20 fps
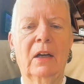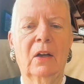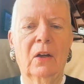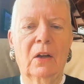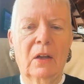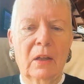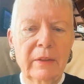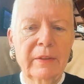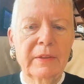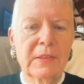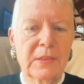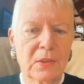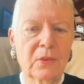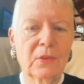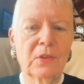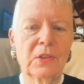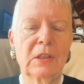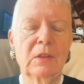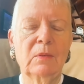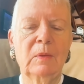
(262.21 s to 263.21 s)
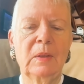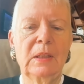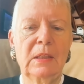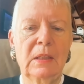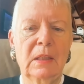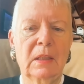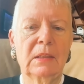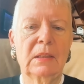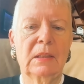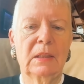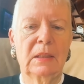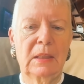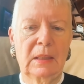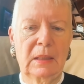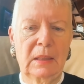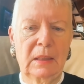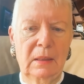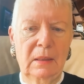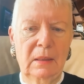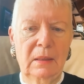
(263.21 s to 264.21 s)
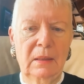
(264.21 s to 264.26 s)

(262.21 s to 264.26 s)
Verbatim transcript: all the searching we'd done to date